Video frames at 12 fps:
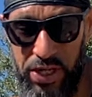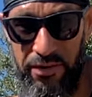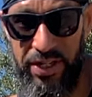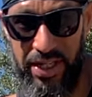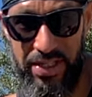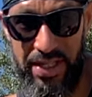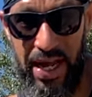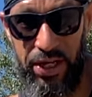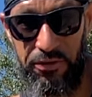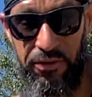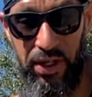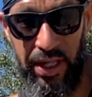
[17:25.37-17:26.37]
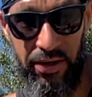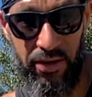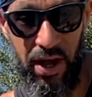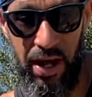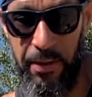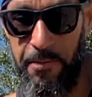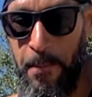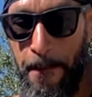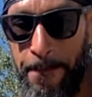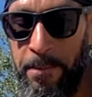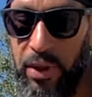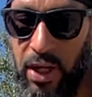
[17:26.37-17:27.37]
dividends in how you feel later on,
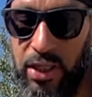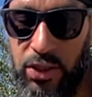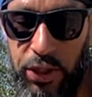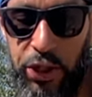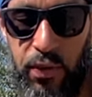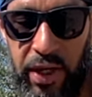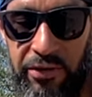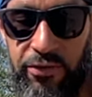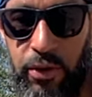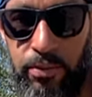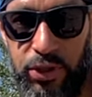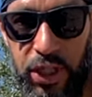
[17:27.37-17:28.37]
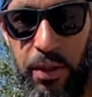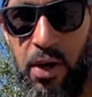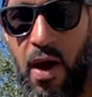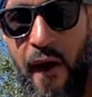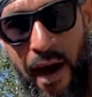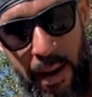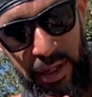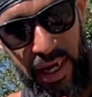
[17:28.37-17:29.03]
but also in your running form. So I'm gonna